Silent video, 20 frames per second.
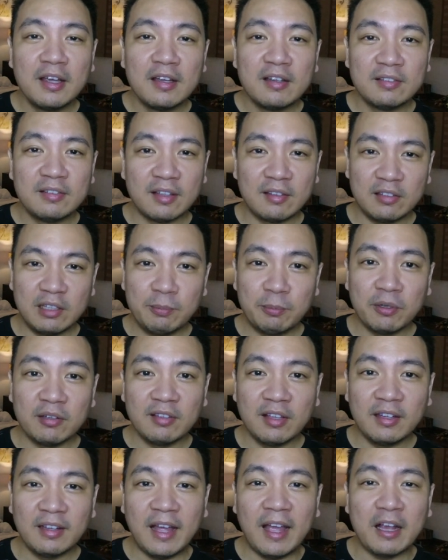
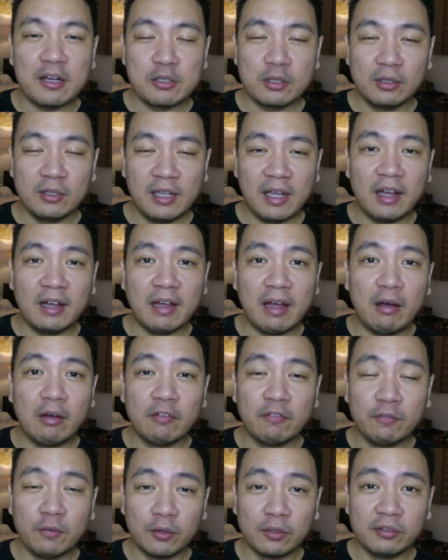60% actually
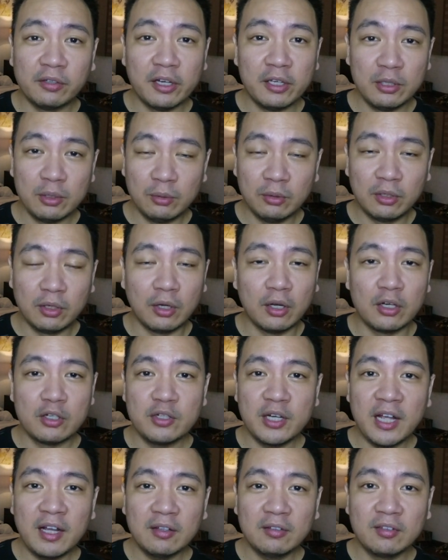account for renewed
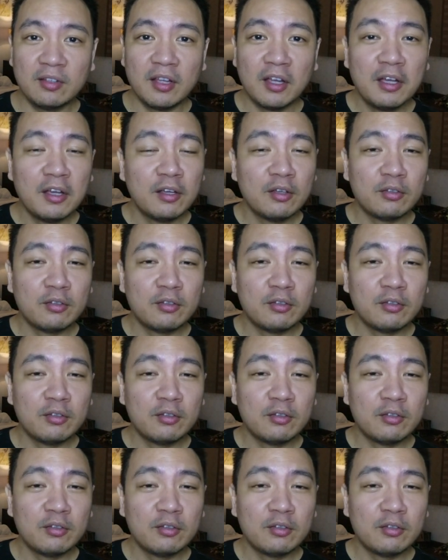contracts,